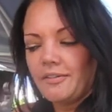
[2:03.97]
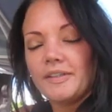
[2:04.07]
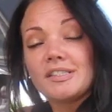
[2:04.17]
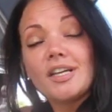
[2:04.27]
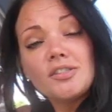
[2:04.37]
If
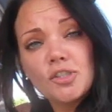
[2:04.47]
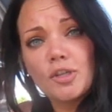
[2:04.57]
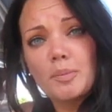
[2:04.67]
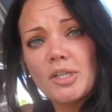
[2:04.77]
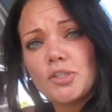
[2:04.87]
it does show
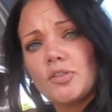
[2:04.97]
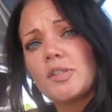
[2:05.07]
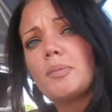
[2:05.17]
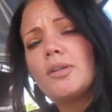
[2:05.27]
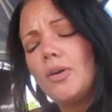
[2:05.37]
up, it shows
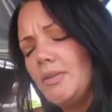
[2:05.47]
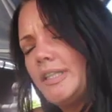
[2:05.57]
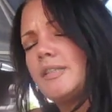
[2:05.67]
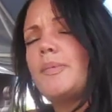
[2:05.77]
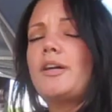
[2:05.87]
up
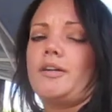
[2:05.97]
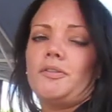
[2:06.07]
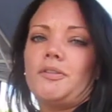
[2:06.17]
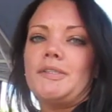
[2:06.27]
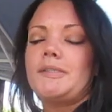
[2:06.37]
only as
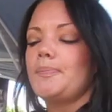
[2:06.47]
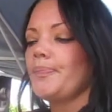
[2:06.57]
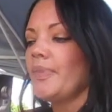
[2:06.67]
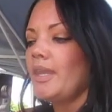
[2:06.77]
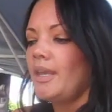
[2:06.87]
background noise.
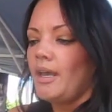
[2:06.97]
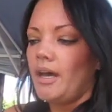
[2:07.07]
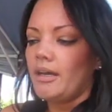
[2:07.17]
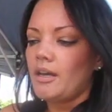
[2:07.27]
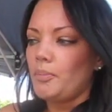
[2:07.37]

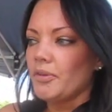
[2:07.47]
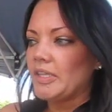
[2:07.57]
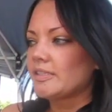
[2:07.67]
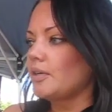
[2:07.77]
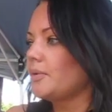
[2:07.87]
a couple
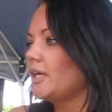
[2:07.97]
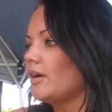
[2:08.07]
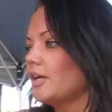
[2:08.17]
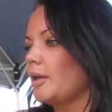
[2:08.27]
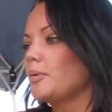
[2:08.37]
things that we
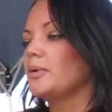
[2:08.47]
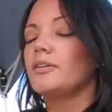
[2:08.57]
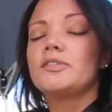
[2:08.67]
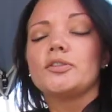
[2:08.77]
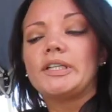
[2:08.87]
are capable
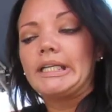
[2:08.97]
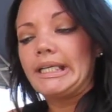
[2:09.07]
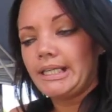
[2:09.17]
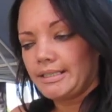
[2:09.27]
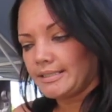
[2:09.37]
of doing
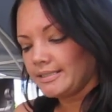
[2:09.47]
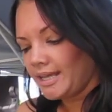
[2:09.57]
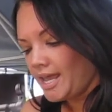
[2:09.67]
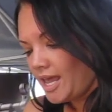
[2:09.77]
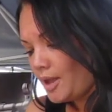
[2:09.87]
is
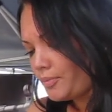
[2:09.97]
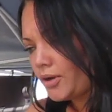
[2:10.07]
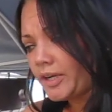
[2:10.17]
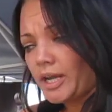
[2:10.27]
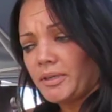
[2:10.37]

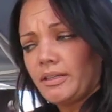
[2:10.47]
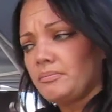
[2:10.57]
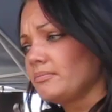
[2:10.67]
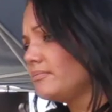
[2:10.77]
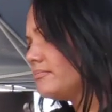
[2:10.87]

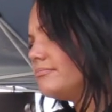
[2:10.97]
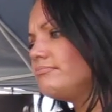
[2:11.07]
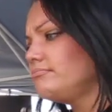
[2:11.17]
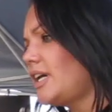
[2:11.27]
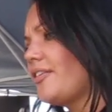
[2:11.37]
programming
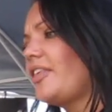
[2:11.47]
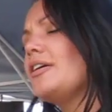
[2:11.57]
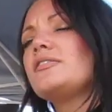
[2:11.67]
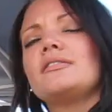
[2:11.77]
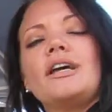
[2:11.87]
a
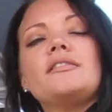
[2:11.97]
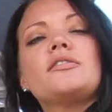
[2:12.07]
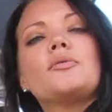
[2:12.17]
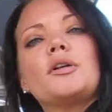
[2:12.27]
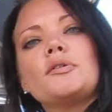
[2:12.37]
thousand lights
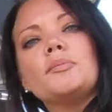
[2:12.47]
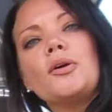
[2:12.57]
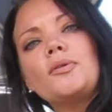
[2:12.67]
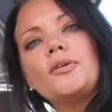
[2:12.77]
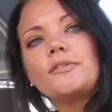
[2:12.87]
to one
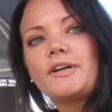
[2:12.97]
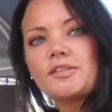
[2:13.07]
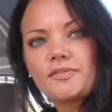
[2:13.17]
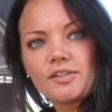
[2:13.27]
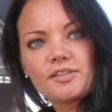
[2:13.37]
remote or
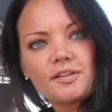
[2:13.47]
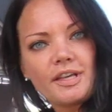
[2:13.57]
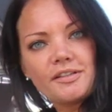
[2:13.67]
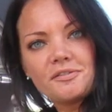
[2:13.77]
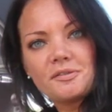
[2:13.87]
vice versa, a
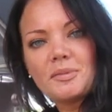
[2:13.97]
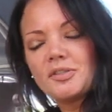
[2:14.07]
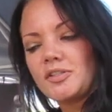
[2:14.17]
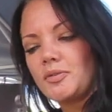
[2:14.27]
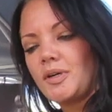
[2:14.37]
thousand
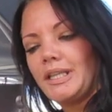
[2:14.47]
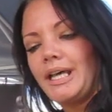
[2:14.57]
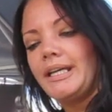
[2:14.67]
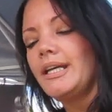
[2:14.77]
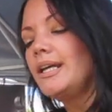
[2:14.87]
remotes to one
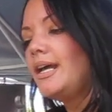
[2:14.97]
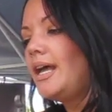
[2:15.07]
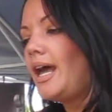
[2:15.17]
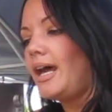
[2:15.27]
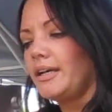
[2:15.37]
light.
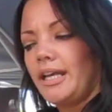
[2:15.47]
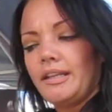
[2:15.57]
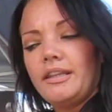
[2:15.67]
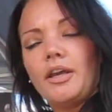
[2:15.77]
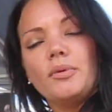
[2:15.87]

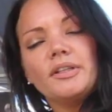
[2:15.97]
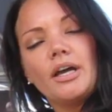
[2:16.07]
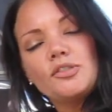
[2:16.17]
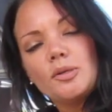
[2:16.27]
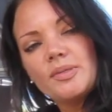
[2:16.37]
Again, they will
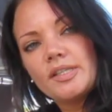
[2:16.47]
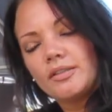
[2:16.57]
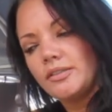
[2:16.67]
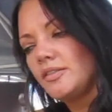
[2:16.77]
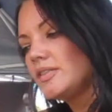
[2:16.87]
not jump
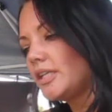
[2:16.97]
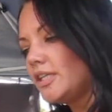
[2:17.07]
signals.